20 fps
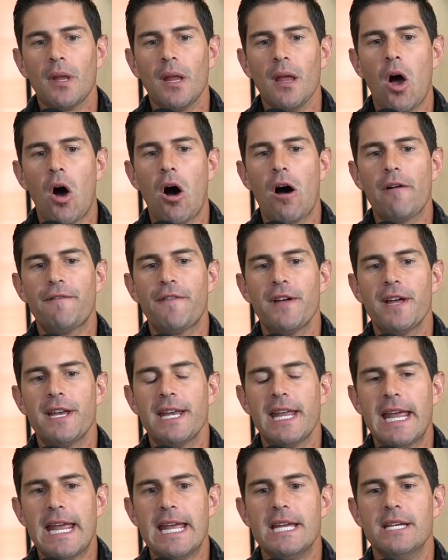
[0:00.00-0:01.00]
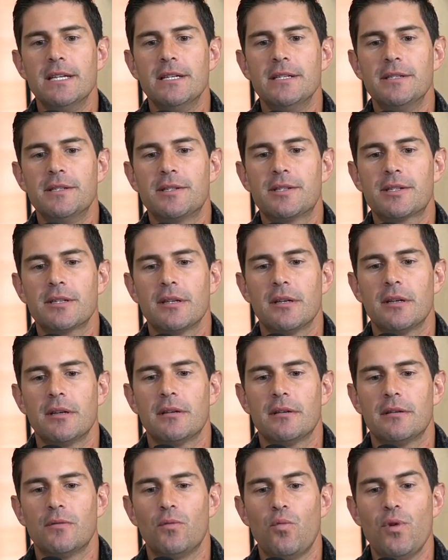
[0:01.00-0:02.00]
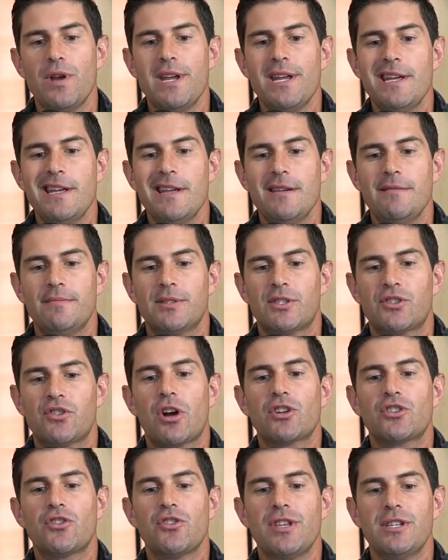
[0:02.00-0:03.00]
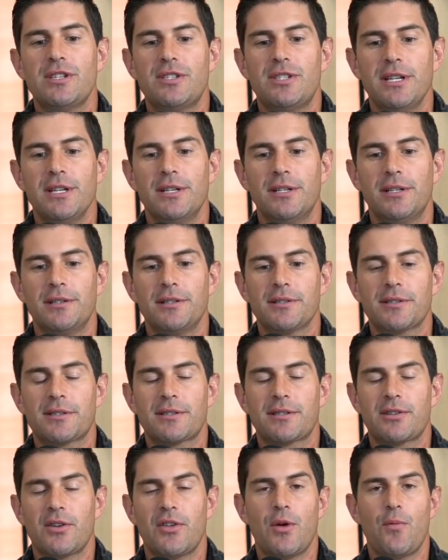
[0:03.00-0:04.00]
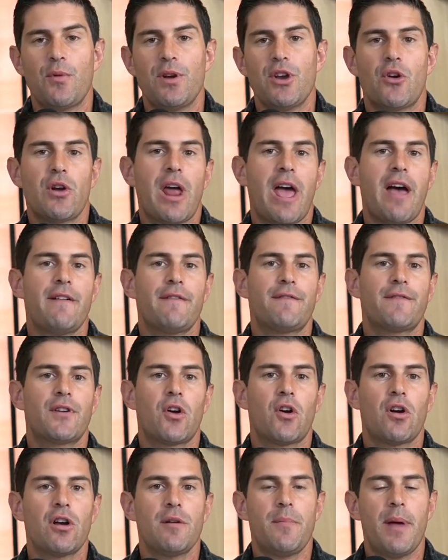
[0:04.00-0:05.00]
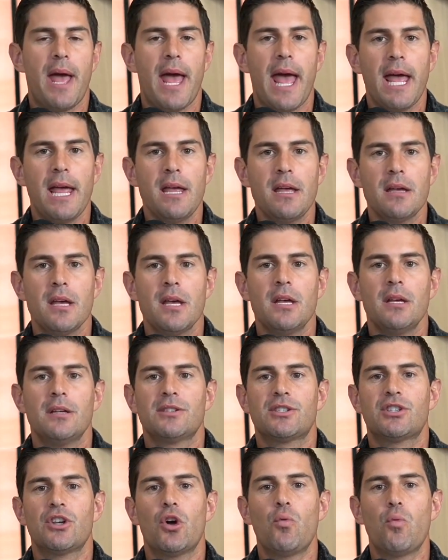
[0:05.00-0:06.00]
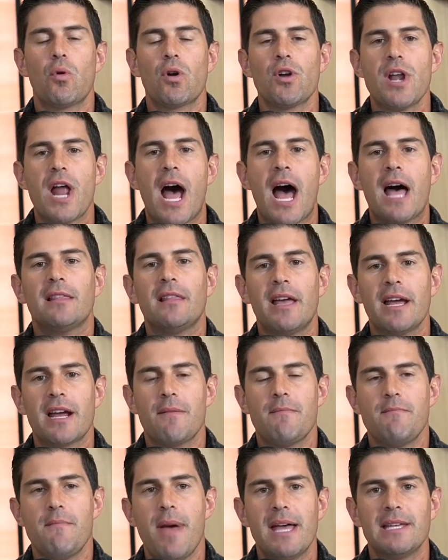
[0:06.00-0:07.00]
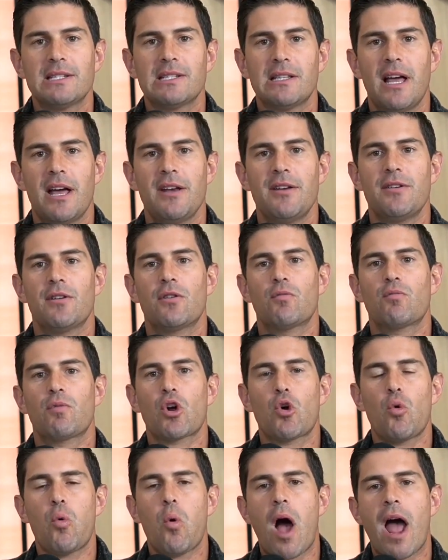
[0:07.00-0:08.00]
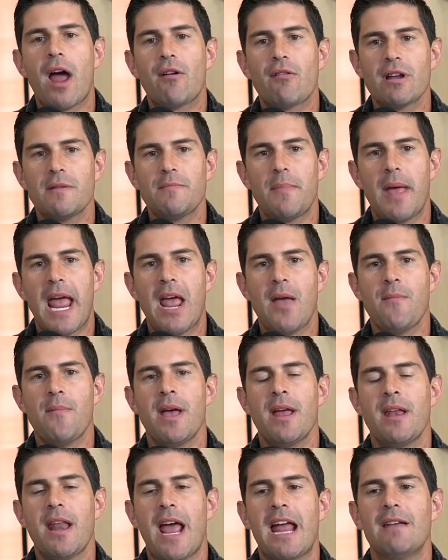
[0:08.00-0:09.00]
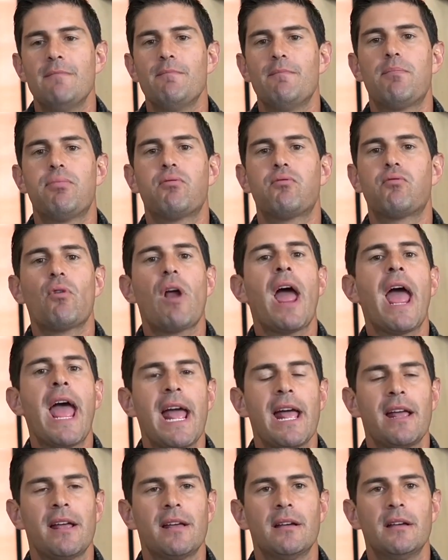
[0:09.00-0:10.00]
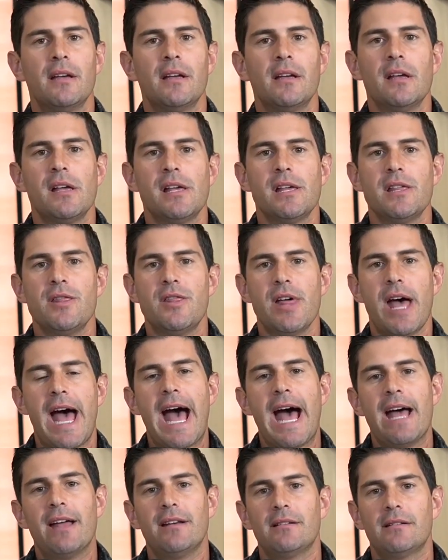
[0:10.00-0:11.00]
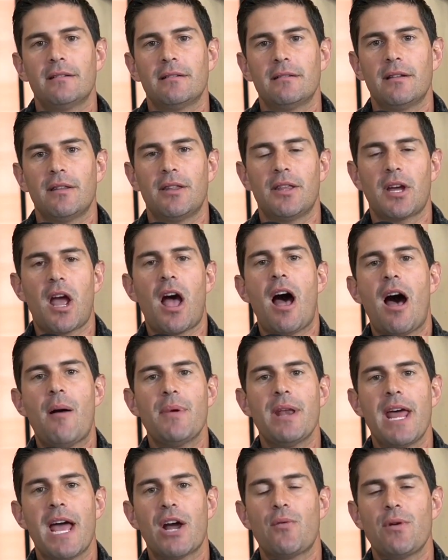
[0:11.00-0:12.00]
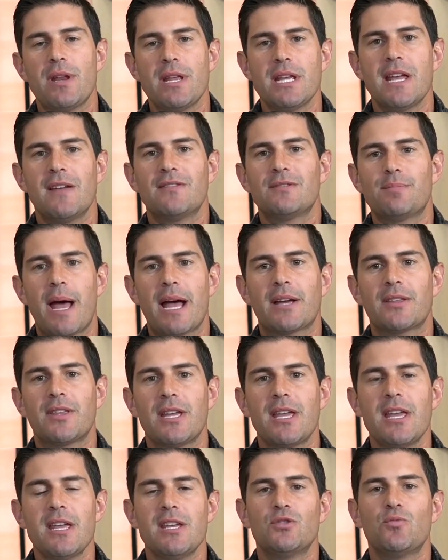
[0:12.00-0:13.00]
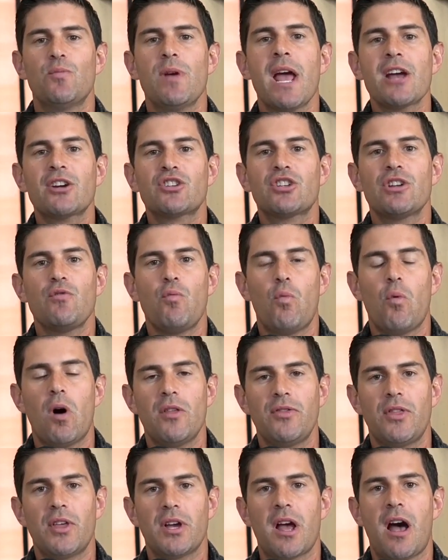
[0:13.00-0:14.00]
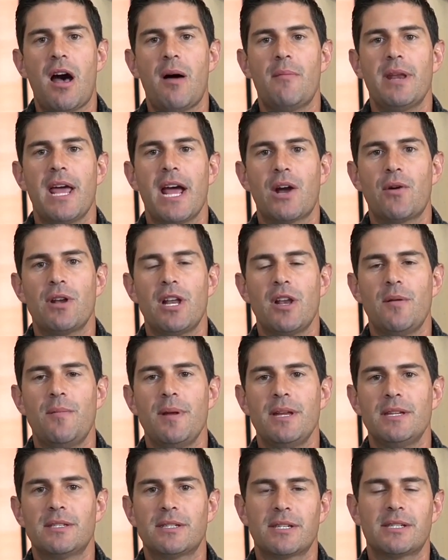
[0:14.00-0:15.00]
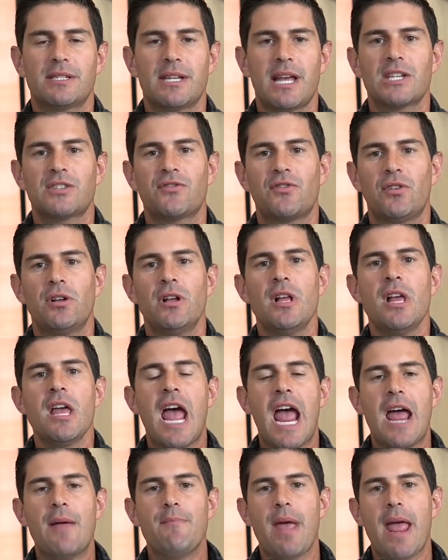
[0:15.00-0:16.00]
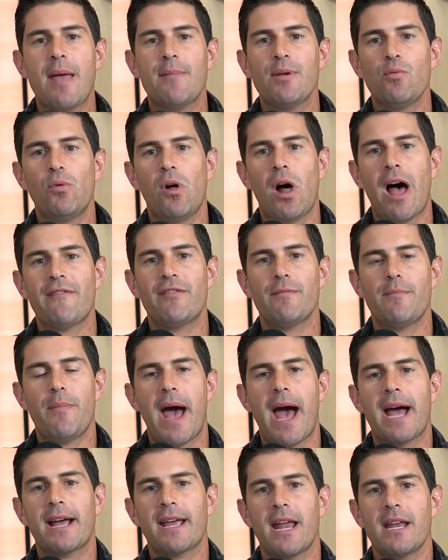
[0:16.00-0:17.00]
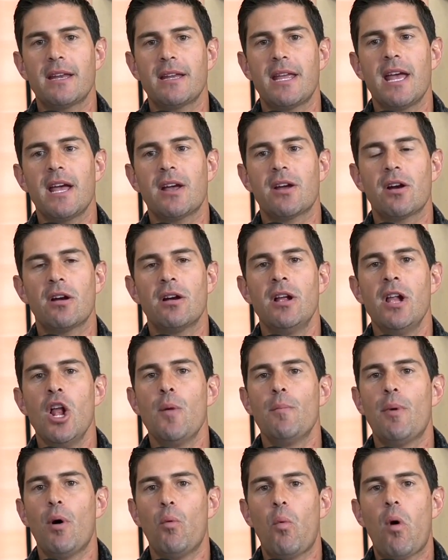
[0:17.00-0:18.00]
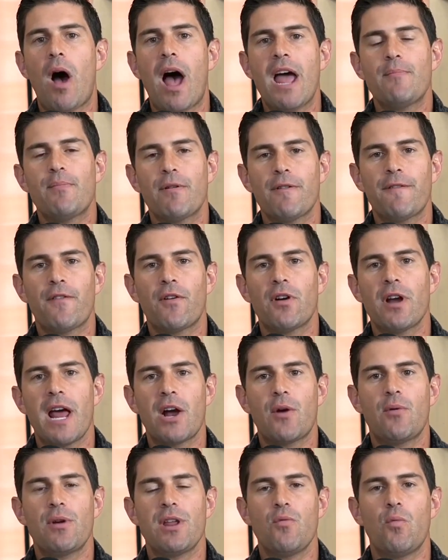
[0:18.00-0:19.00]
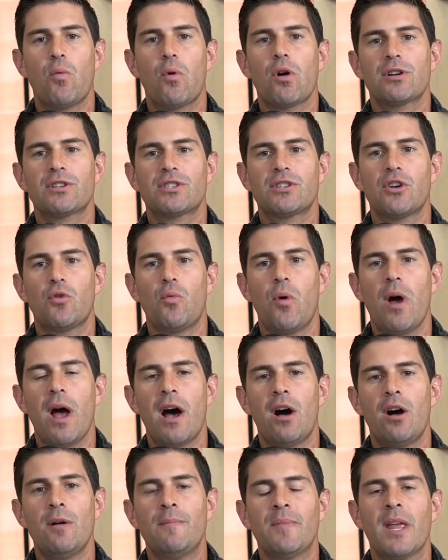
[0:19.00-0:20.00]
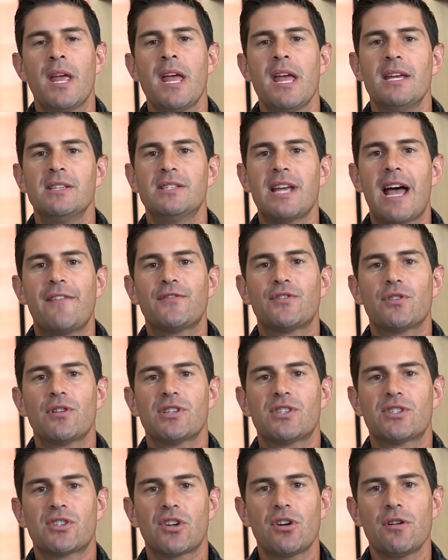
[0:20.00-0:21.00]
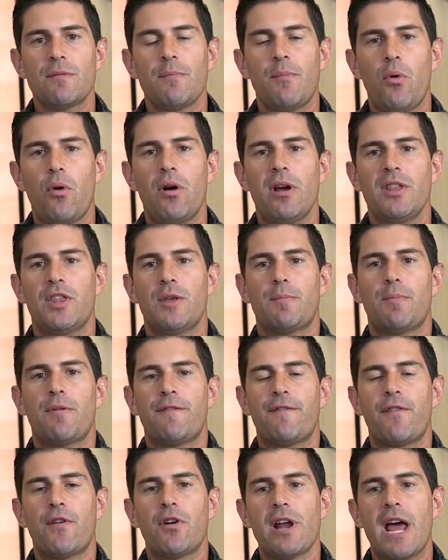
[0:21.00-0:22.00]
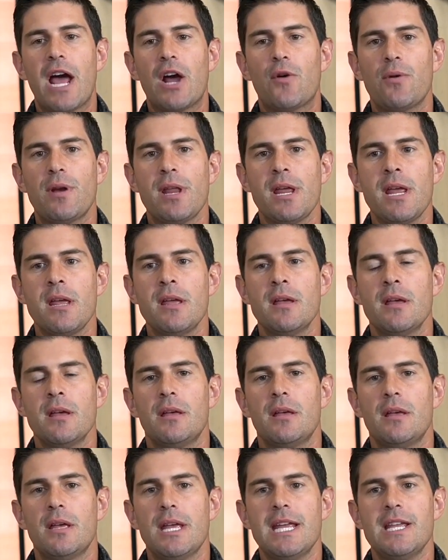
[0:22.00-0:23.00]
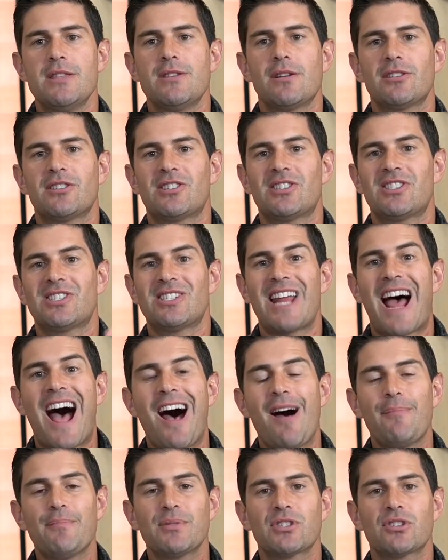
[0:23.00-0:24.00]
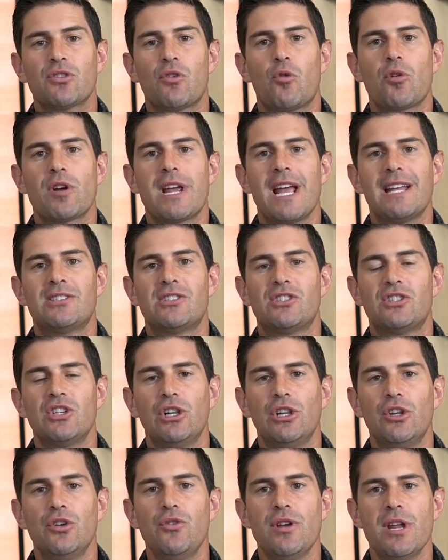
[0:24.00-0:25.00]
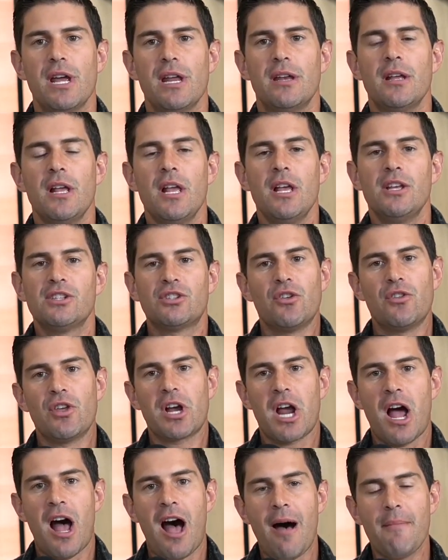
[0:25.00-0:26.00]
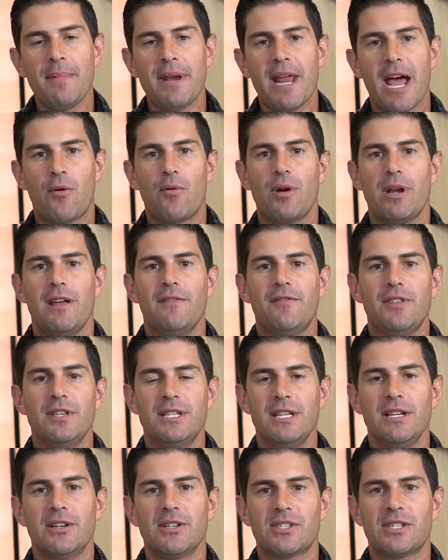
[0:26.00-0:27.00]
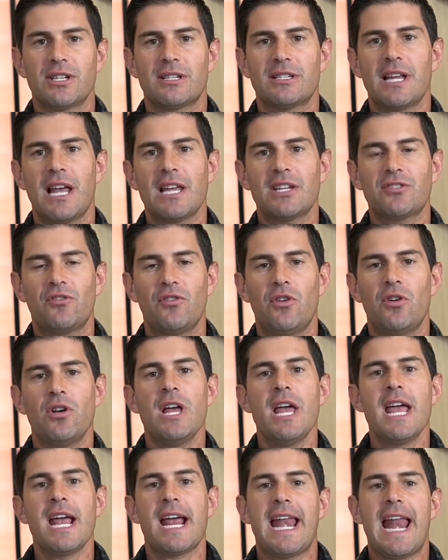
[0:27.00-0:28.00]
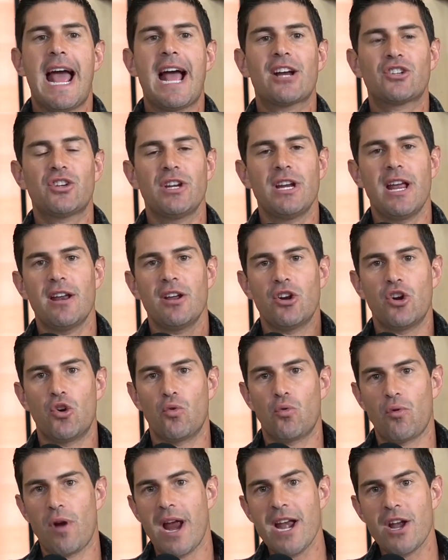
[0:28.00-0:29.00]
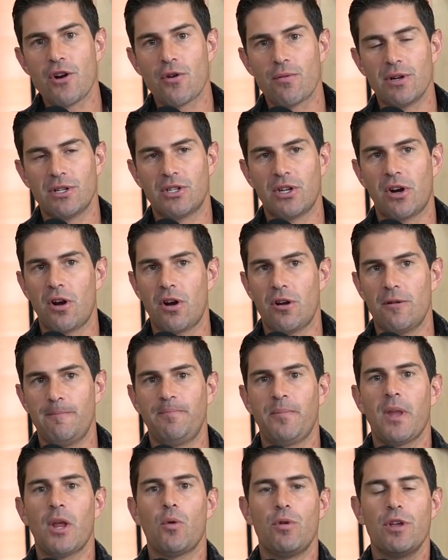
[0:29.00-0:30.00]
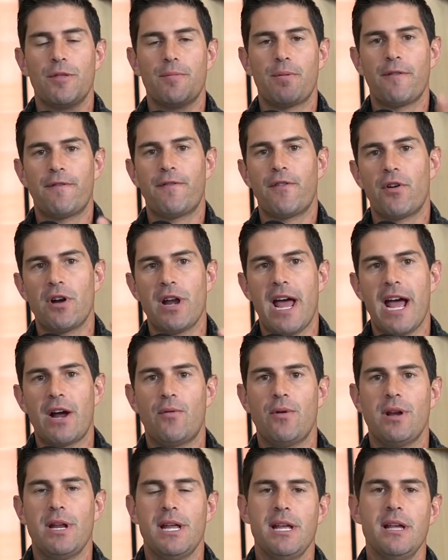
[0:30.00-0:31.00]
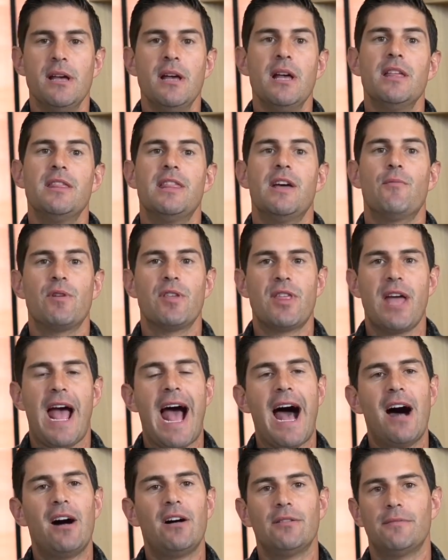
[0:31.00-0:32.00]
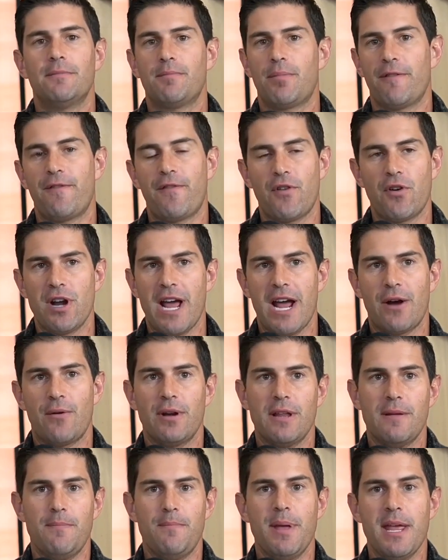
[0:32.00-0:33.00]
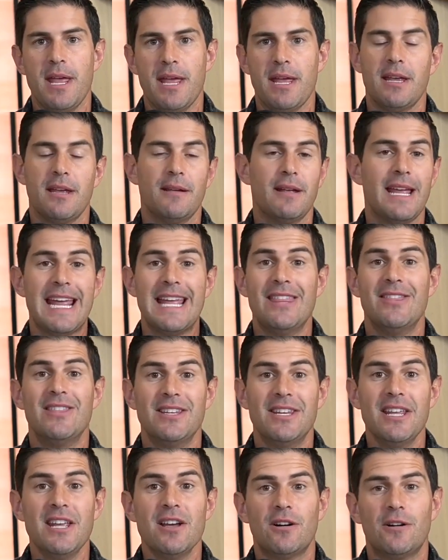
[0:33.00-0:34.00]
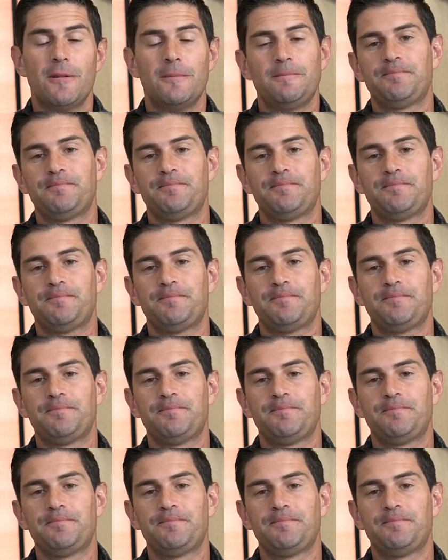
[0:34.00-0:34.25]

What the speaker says: often is we structure these deals so that we don't have current pay. So we're not like a mezz lender requiring payment and praying that the common equity gives back the keys. We actually want the common equity to be successful, and maybe we'll have a back end kicker. But why preferred equity works so well is after a certain point, the preferred equity either stops or gets diluted. So the common equity, if the deal's successful, can actually get a greater return with preferred equity than without preferred equity being in the deal,